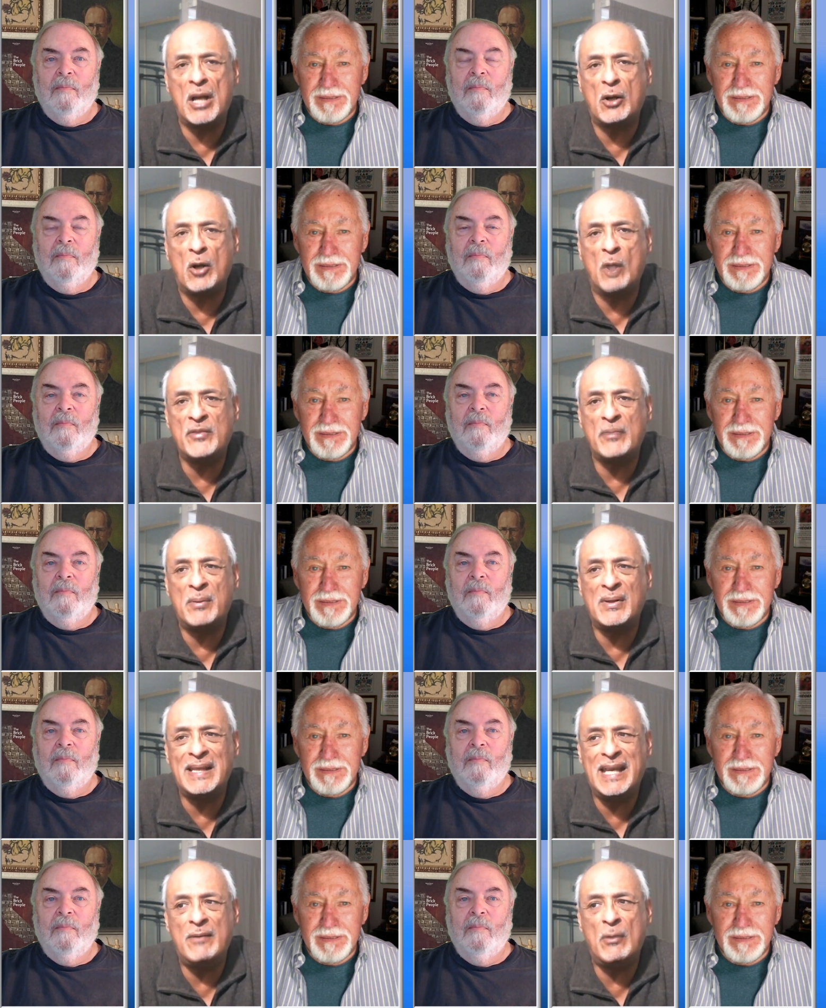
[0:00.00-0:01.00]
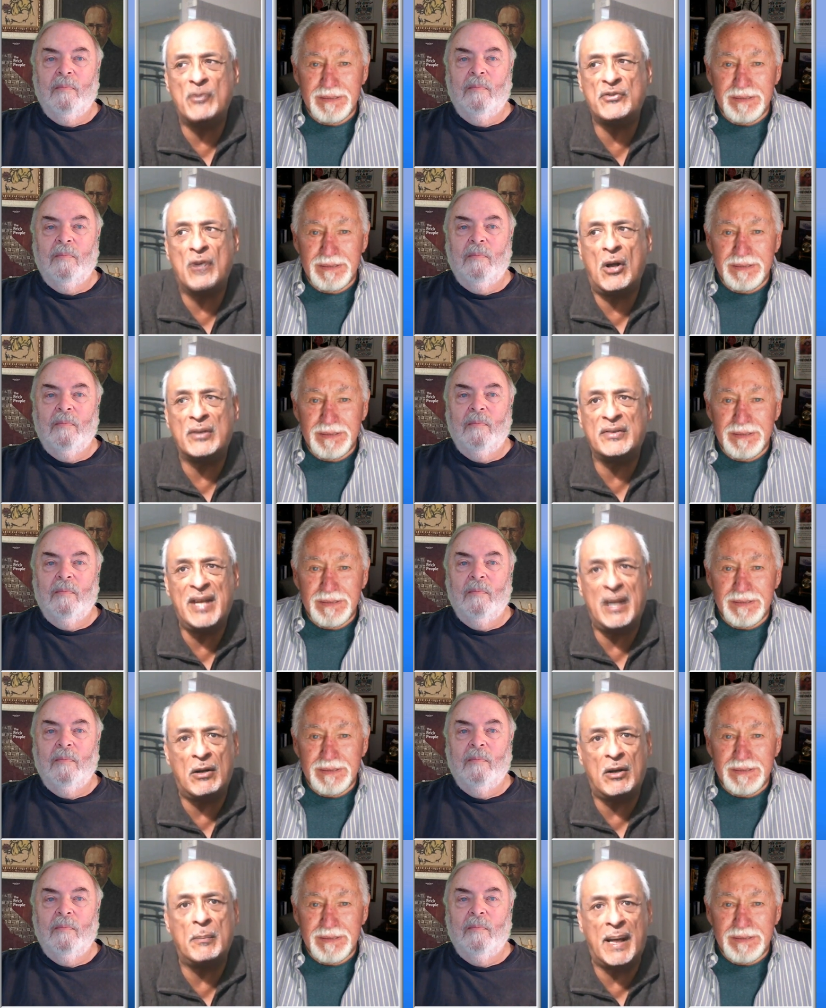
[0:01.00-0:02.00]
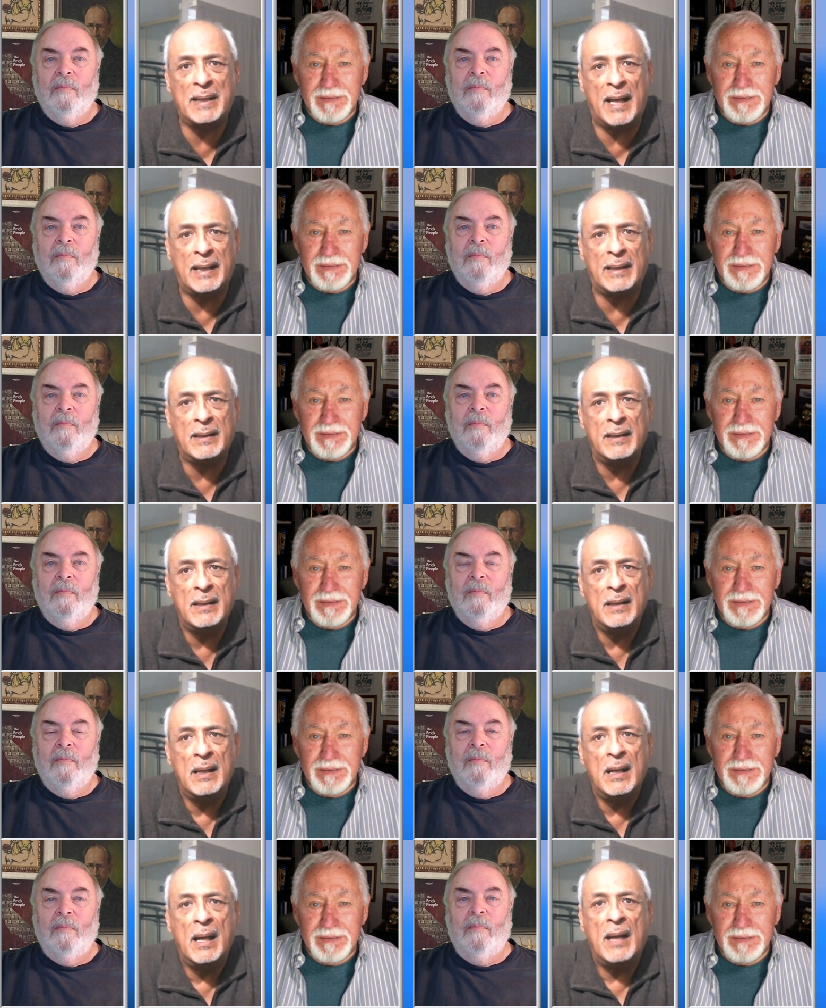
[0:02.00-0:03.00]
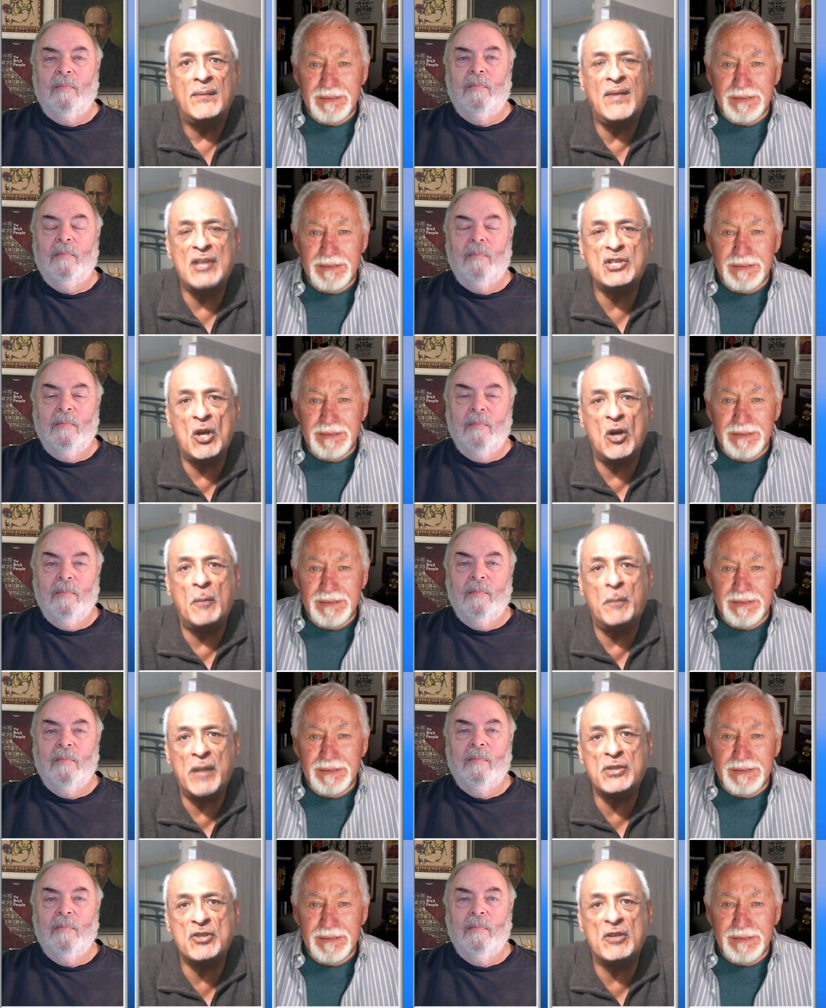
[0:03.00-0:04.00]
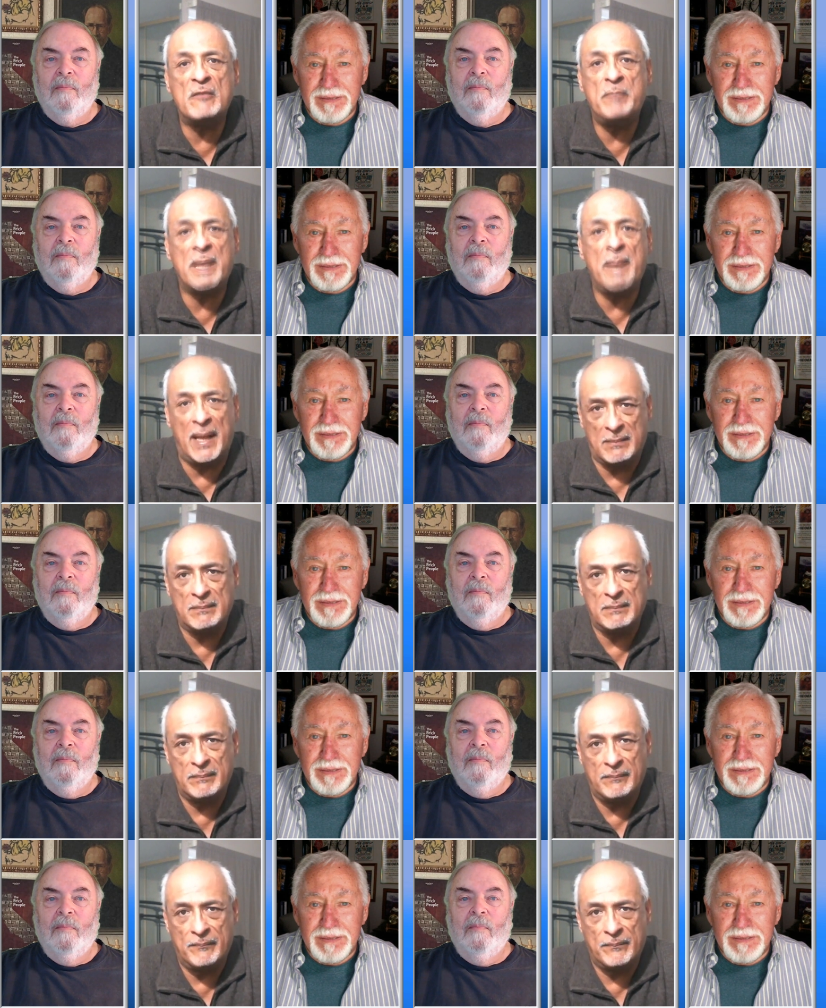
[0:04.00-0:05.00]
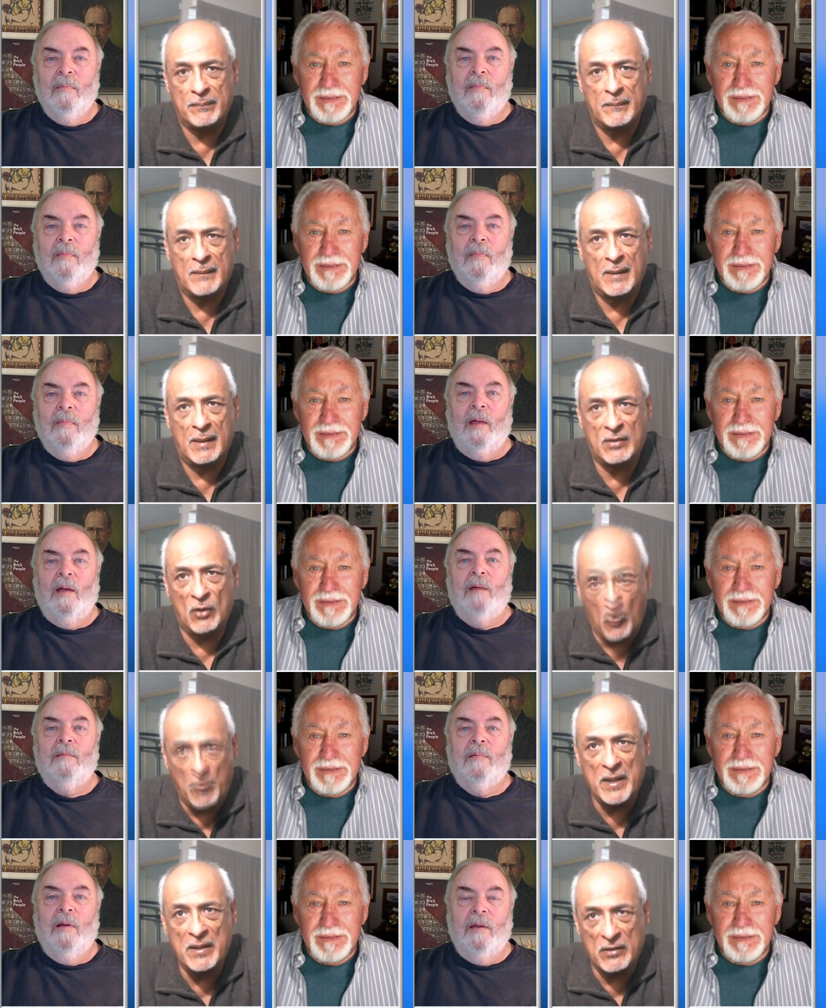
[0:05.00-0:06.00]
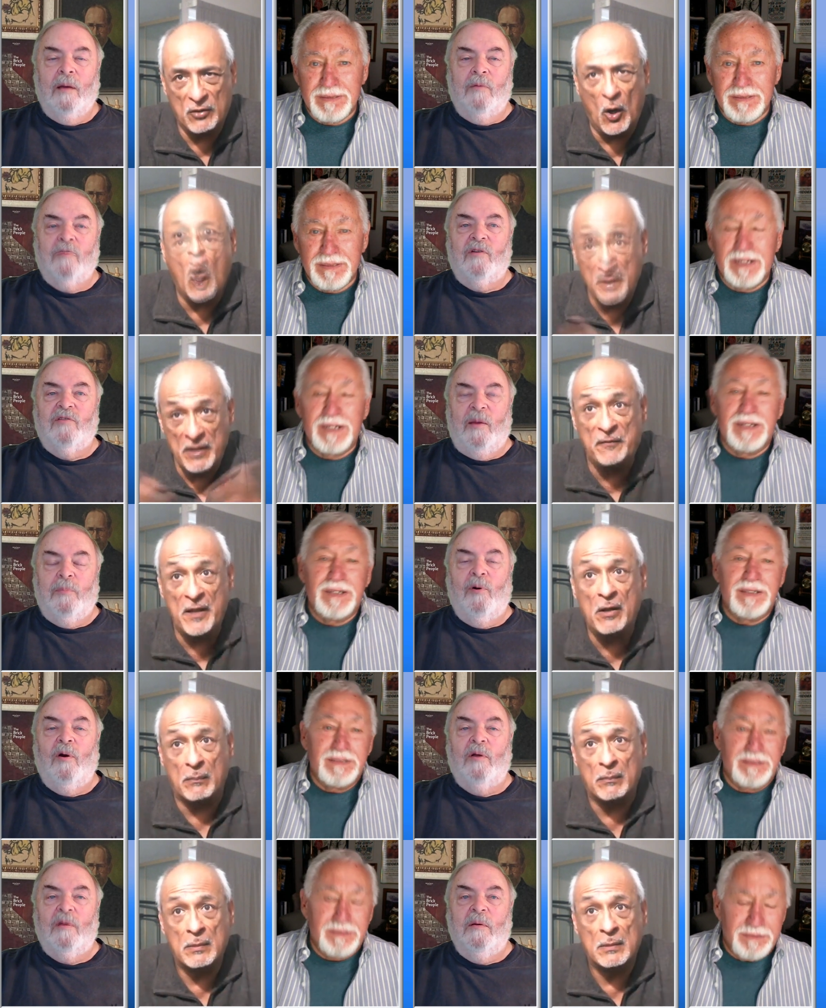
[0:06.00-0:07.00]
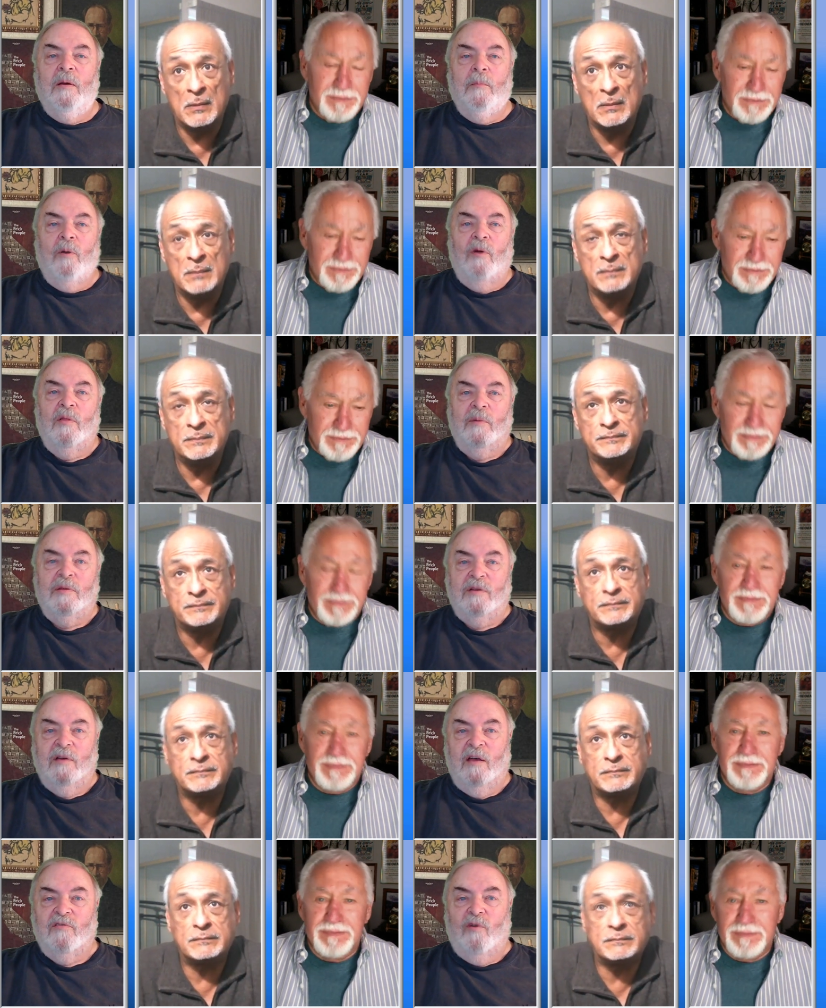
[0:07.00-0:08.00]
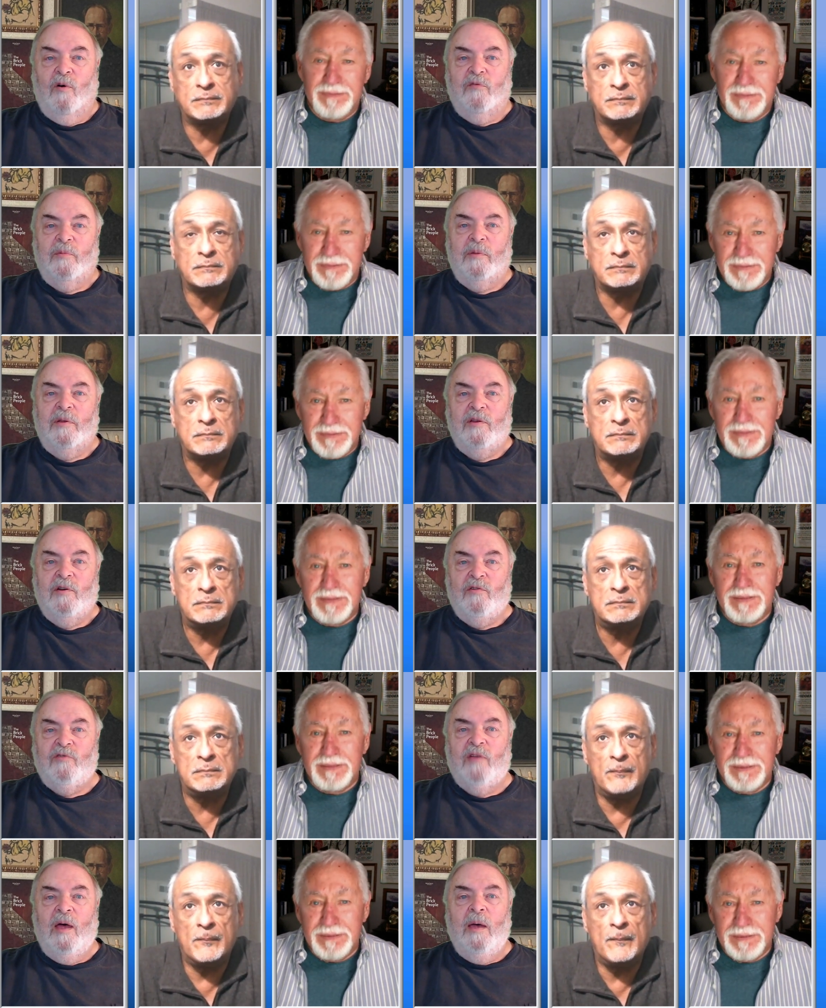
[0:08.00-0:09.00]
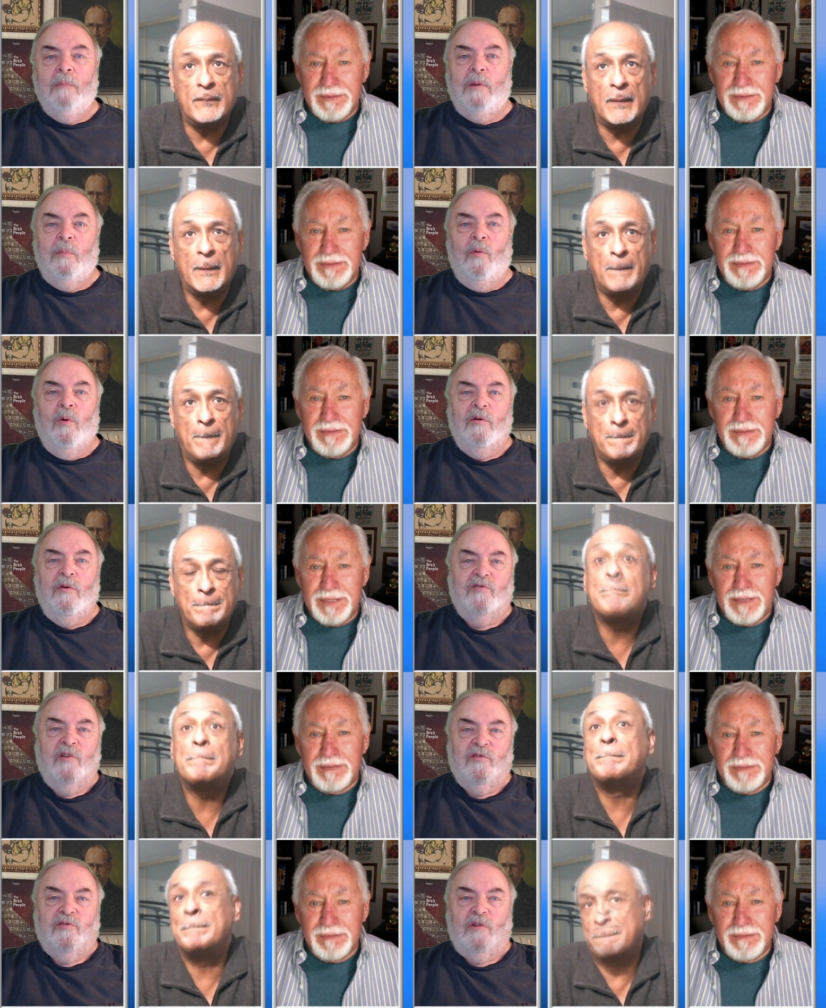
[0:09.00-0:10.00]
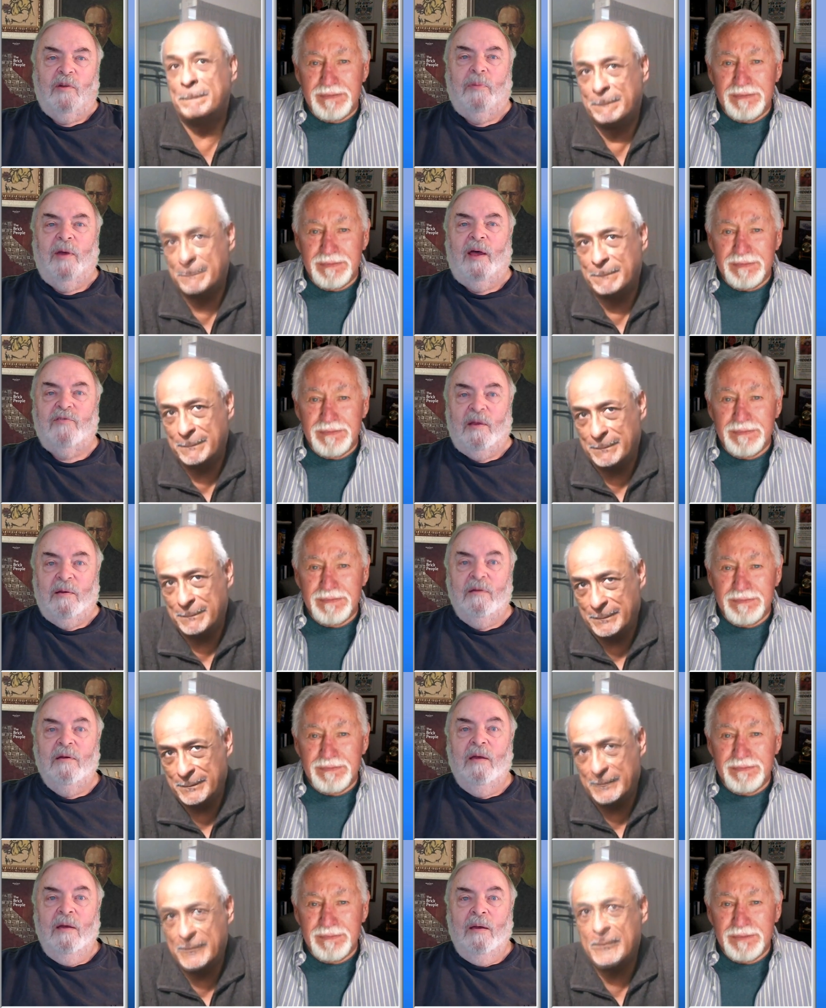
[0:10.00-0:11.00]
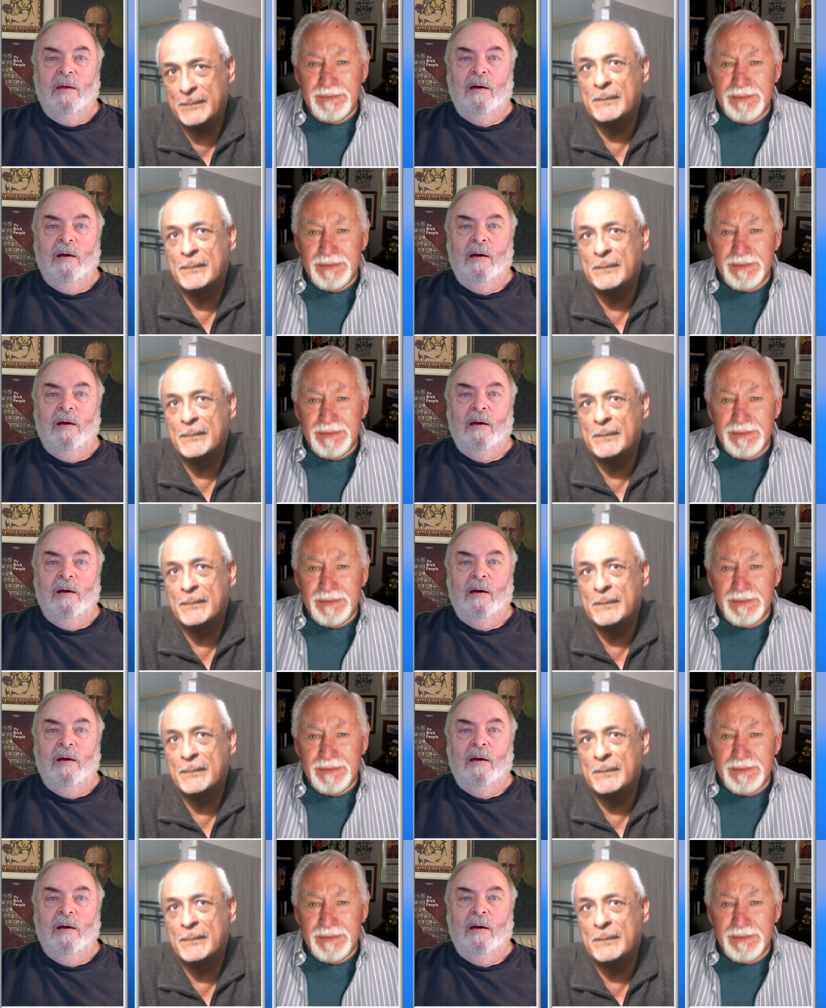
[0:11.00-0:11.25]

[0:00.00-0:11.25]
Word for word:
Speaker 1: Holmes, I believe it was called Terror by Night. Hmm. They show a picture of Big Ben to hmm. open.
Speaker 2: To yeah, I was going to say Parliament. Parliament has often been used, but more is just yeah. sort of passing uh,